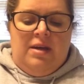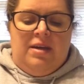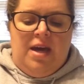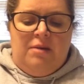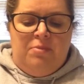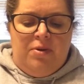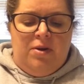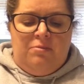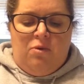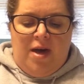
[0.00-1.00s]
Yeah, put
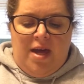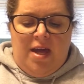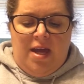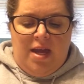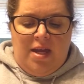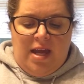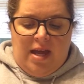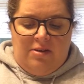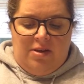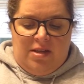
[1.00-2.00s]
him way
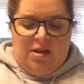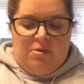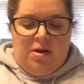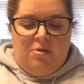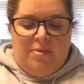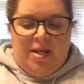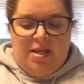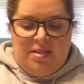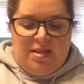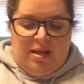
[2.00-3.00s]
down in there where nobody
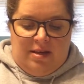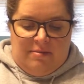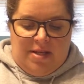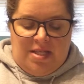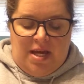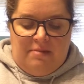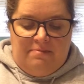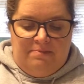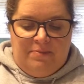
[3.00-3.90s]
can see him, I said.